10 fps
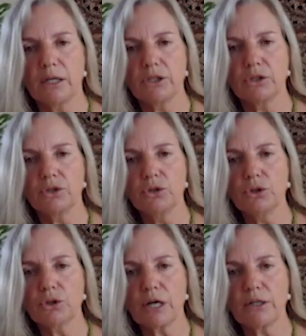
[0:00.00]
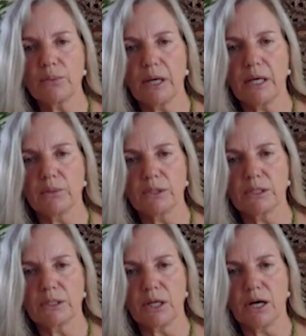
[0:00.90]
it was a
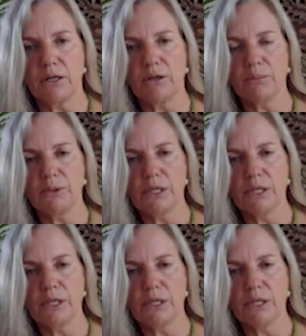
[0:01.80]
psyop.